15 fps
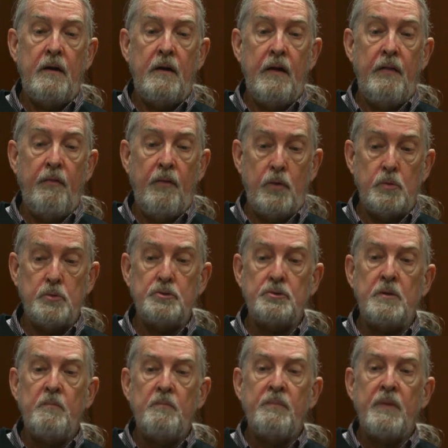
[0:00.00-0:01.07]
those
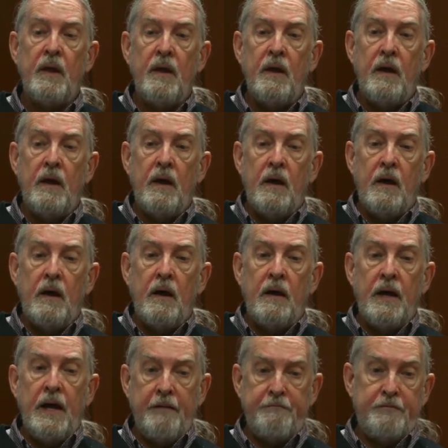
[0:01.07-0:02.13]

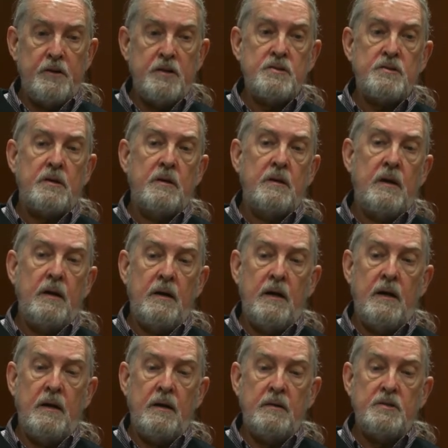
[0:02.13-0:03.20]
efforts
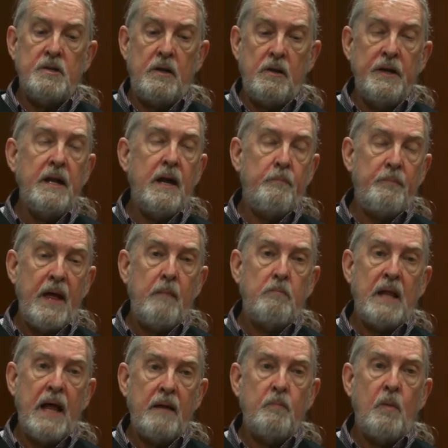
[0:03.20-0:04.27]
to clean up that
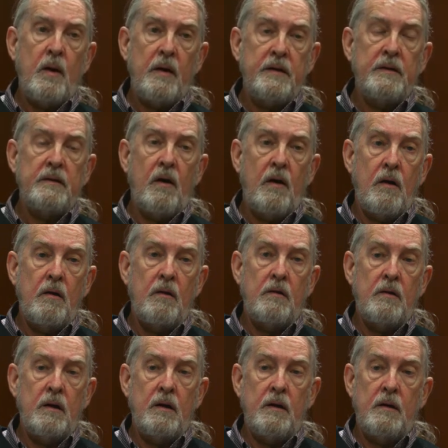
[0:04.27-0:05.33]
black market
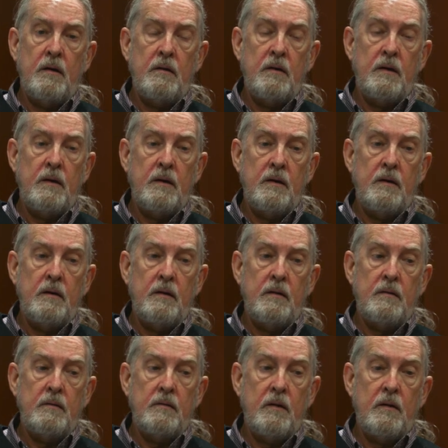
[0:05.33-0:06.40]
are
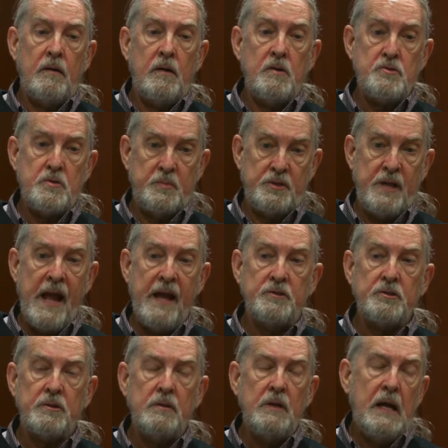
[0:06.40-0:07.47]

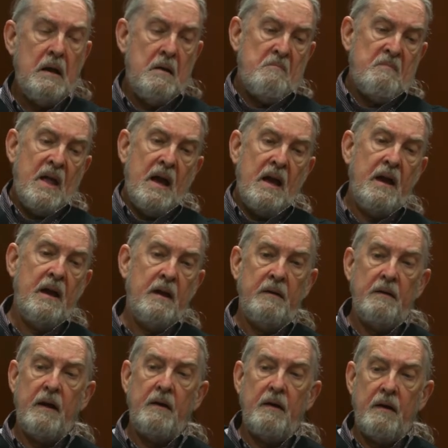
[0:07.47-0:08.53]
substantial. And
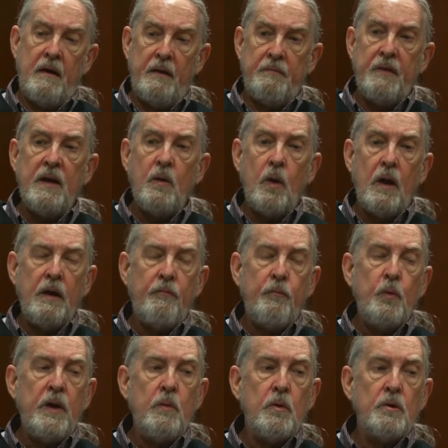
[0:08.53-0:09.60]
I think if
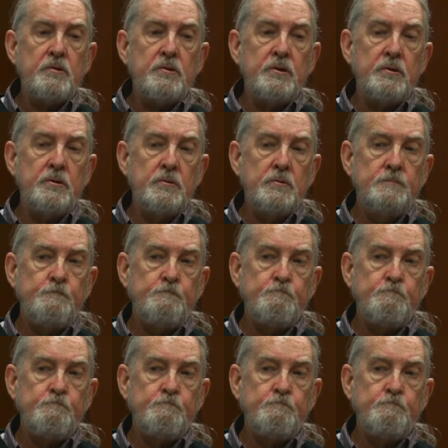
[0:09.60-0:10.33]
we were to